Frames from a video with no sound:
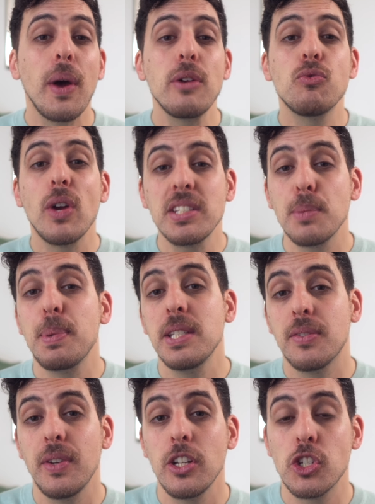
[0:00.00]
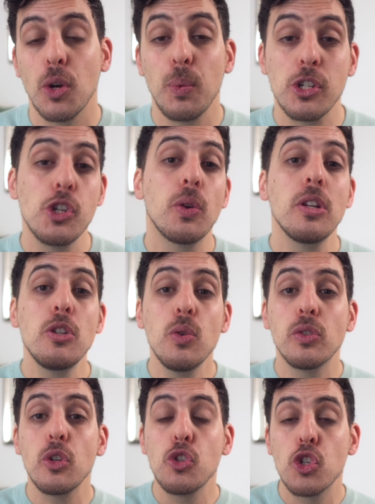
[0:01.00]
a recipes feature which you can
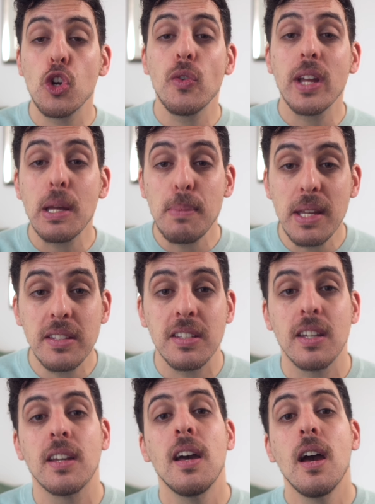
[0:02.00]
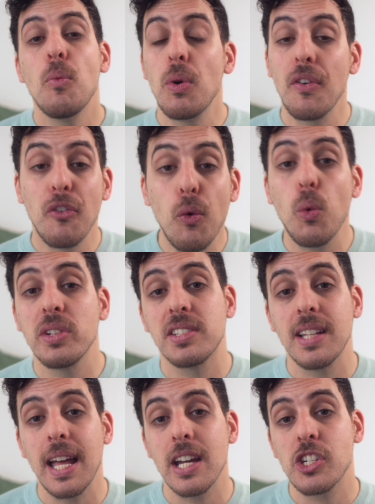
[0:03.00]
use during a meeting with a
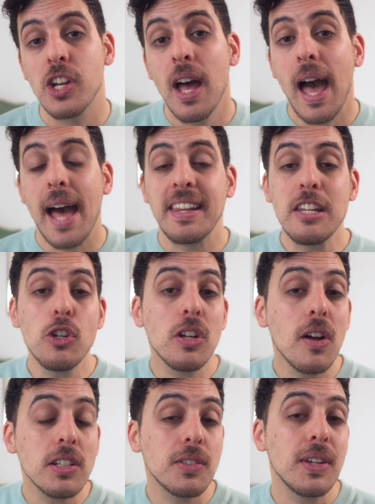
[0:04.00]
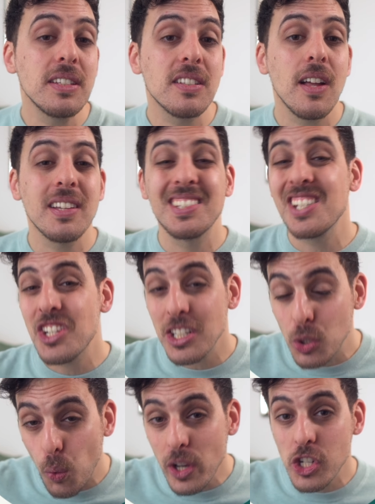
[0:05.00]
/, and then you can ask things like
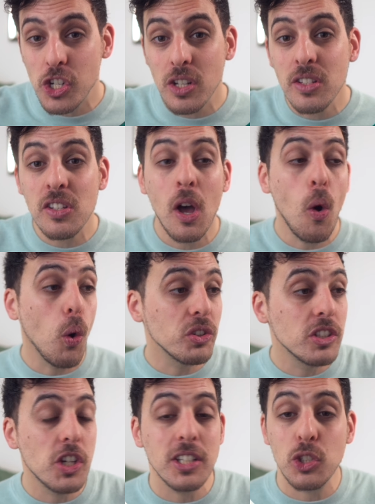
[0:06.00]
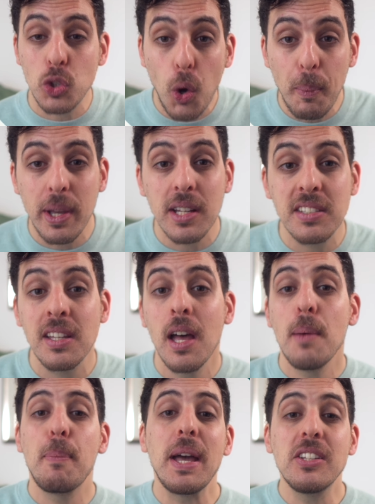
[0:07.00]
suggest questions or suggest topics
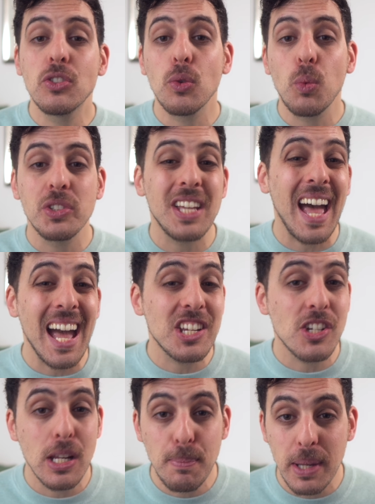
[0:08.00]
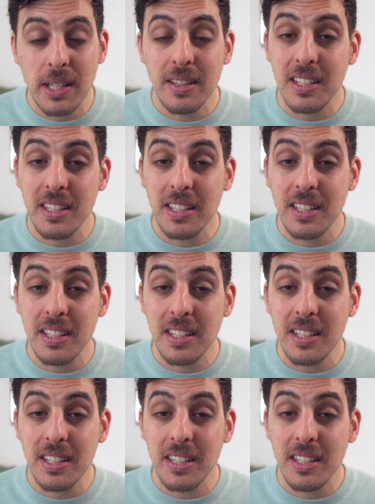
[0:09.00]
based on what's actually being